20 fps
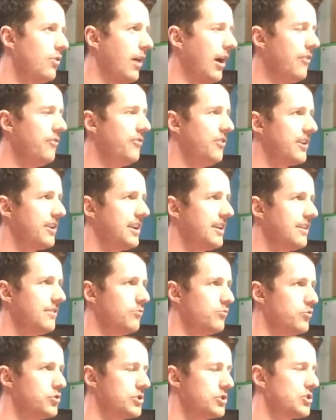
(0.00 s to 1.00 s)
Like, how
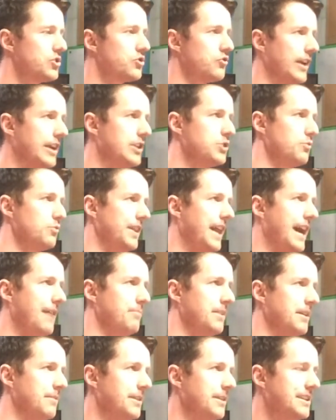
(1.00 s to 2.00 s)
fucking just
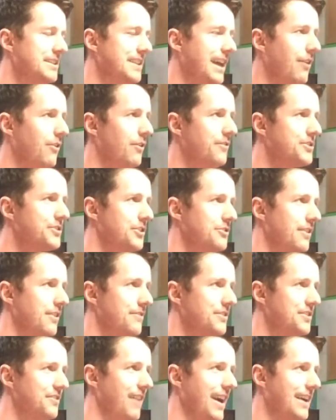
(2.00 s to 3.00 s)
strange would that be? Because now
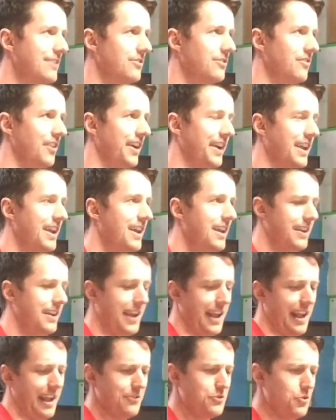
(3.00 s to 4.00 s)
all of a sudden you have this factor of
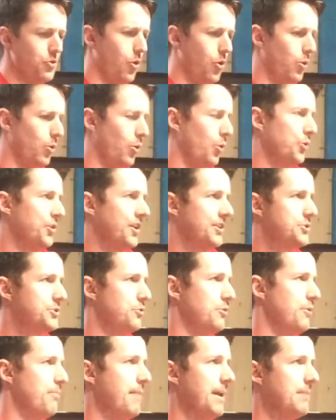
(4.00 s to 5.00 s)
like, can you
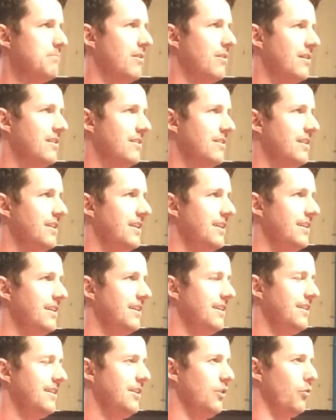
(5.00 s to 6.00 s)
hold onto a med
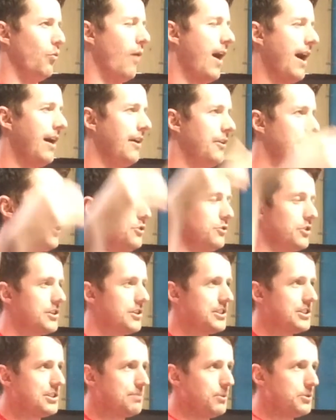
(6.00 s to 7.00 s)
ball? Yeah.
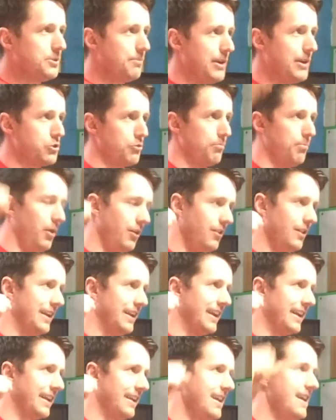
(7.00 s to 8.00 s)
Because it's supposed to
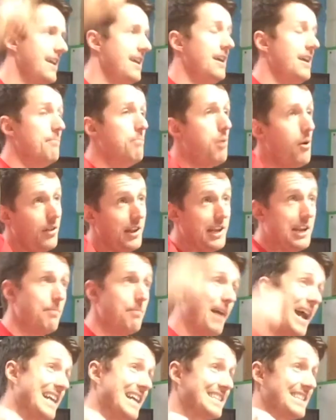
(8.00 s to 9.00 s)
measure pulling
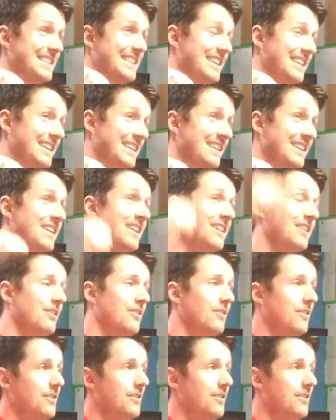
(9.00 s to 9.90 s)
capacity.